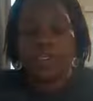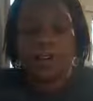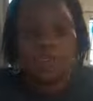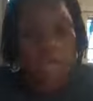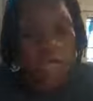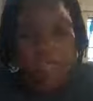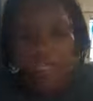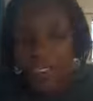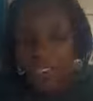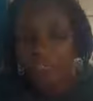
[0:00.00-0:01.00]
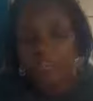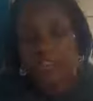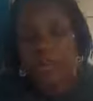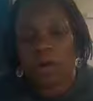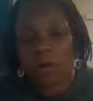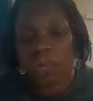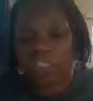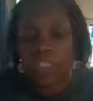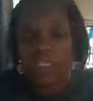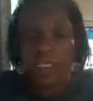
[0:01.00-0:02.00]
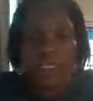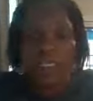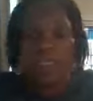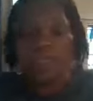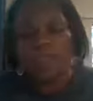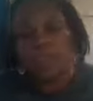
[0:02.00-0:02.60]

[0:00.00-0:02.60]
you know, the, this, you know, she, he,